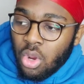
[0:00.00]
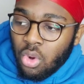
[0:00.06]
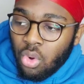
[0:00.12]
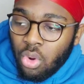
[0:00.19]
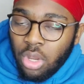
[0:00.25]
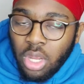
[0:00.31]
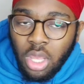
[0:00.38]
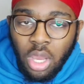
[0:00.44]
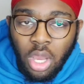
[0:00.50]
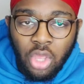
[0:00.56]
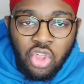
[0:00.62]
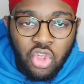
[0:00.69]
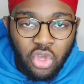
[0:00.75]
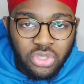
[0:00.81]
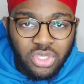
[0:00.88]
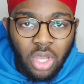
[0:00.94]
Currently,
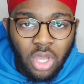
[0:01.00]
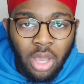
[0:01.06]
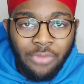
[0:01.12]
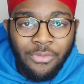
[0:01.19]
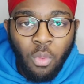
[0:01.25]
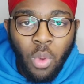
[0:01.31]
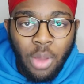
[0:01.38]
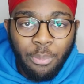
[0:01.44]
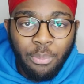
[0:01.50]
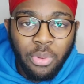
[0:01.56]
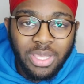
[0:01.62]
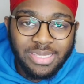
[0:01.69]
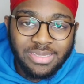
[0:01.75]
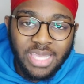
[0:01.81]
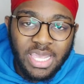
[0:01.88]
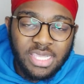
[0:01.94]
just over
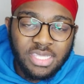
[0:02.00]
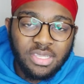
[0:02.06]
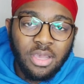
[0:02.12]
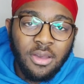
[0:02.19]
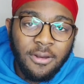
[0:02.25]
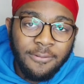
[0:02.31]
1.6.